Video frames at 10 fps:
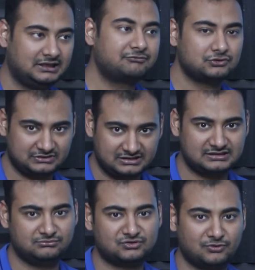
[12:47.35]
Of course, there are
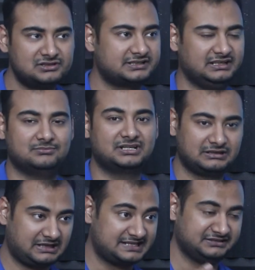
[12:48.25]
some small scale,
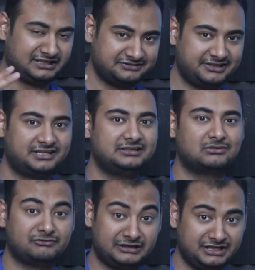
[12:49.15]
but as in like take
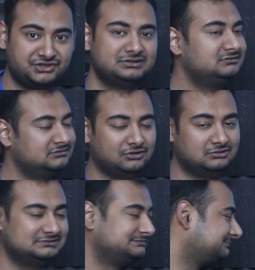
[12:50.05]
care of a nation, no.